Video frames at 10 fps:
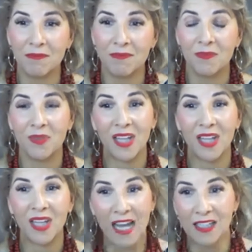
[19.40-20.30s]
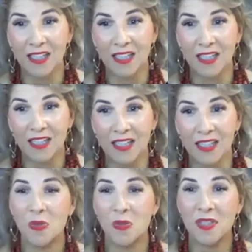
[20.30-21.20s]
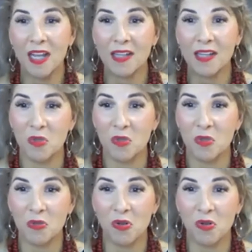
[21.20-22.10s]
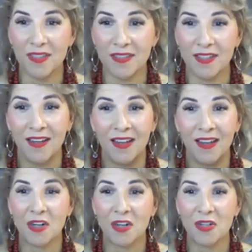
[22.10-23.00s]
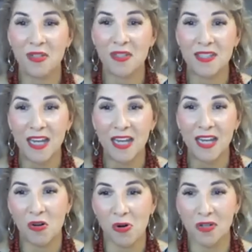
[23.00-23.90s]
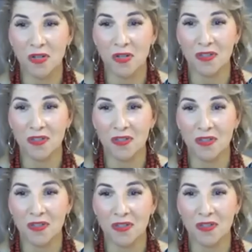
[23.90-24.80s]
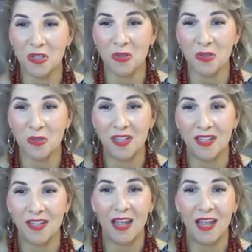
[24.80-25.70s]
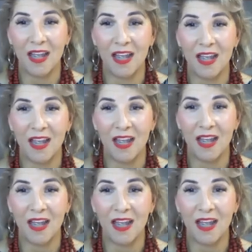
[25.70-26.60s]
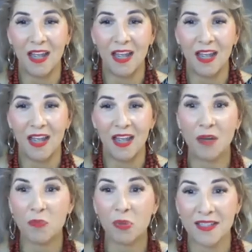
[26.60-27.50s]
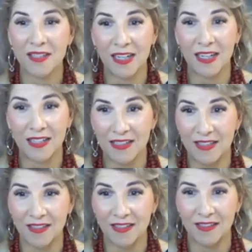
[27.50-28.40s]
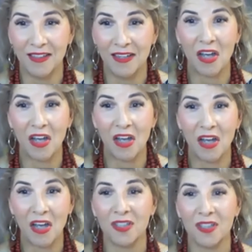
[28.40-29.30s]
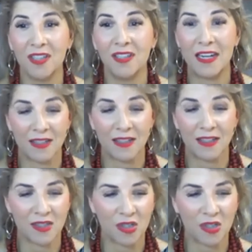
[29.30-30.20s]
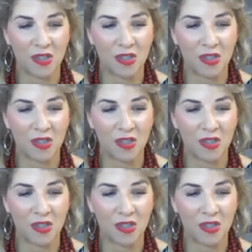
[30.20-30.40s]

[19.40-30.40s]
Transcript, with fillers: like I did, you set some new goals as our stay-at-home orders were issued and we entered an unprecedented season of fear and uncertainty.